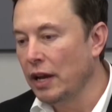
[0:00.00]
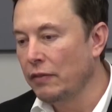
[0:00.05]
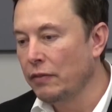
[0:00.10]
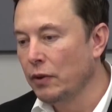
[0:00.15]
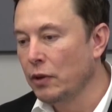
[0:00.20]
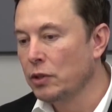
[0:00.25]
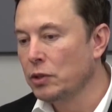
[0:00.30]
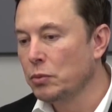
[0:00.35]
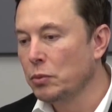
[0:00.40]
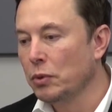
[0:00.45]
at
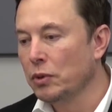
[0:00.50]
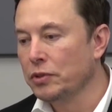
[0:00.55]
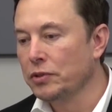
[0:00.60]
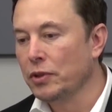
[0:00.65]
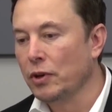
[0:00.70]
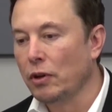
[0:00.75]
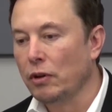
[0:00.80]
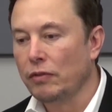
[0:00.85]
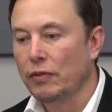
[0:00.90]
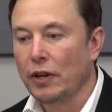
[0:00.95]
first will
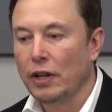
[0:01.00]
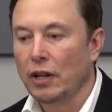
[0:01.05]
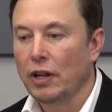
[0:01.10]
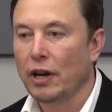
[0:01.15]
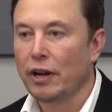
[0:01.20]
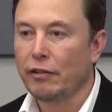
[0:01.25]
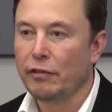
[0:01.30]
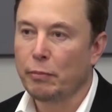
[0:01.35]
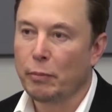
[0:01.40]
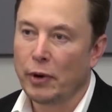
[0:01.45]
solve a
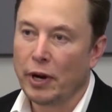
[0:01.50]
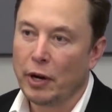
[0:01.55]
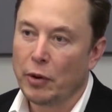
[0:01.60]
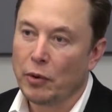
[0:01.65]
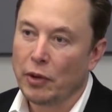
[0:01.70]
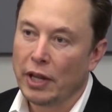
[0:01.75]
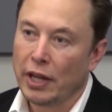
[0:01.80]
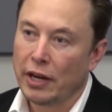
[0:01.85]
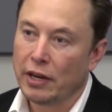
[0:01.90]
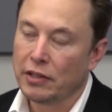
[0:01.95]
lot of brain
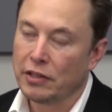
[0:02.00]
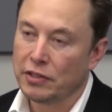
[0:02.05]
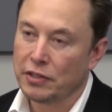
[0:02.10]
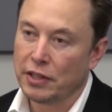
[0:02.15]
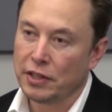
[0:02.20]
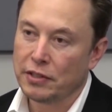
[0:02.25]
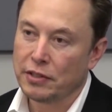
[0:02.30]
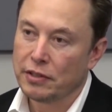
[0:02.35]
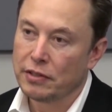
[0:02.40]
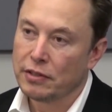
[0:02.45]
related
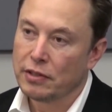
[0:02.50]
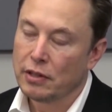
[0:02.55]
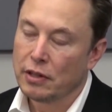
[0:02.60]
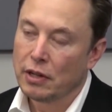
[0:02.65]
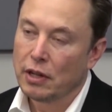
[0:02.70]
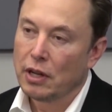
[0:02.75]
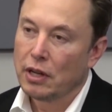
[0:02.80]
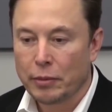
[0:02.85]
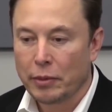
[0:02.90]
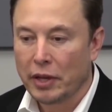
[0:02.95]
diseases.
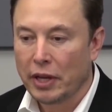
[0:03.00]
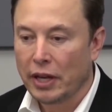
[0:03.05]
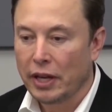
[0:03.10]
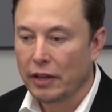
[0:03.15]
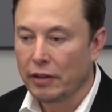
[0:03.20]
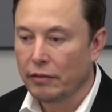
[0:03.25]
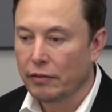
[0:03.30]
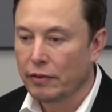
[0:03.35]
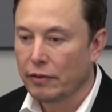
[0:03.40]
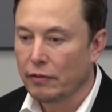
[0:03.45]
It could be
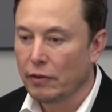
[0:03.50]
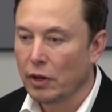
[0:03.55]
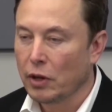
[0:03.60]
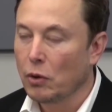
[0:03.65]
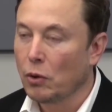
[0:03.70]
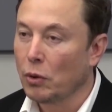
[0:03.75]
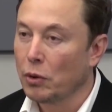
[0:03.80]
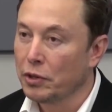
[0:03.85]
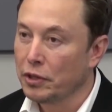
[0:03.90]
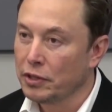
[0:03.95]
anything from like
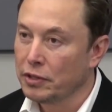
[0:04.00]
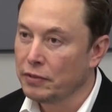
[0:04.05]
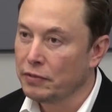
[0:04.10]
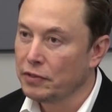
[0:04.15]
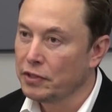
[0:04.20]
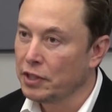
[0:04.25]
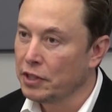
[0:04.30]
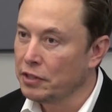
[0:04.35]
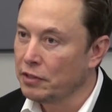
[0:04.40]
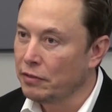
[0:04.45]
autism,
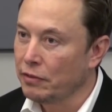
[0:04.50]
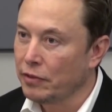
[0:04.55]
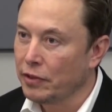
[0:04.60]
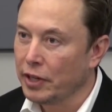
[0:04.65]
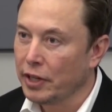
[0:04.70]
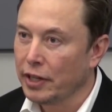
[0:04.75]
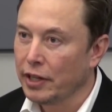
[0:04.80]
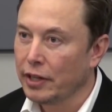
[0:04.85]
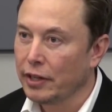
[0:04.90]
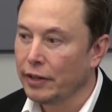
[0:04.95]

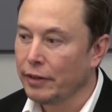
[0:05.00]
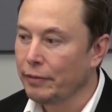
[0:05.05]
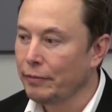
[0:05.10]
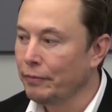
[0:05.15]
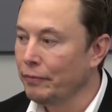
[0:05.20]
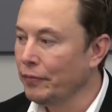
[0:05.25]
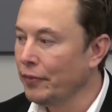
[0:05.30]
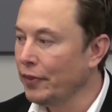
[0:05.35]
schizophrenia,